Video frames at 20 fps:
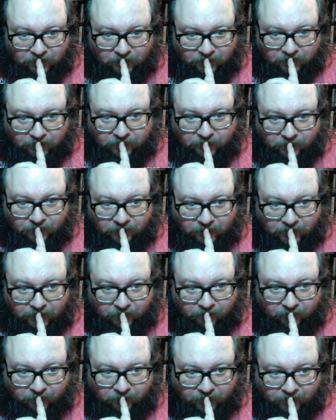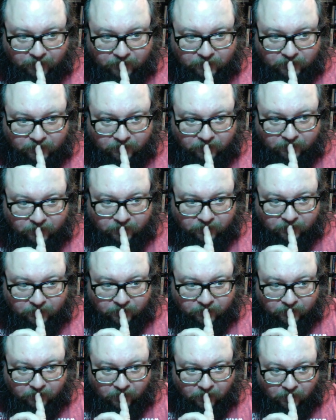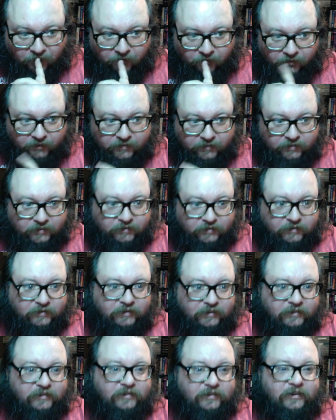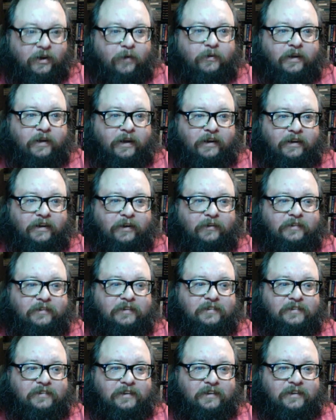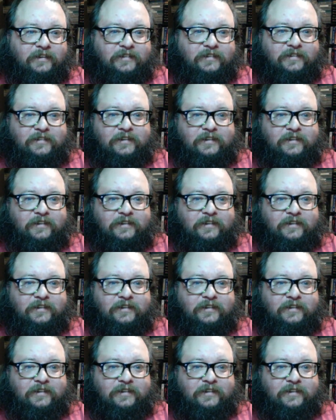It's only a couple minutes, so we'll just... Oh, this is... Okay, you know what this is?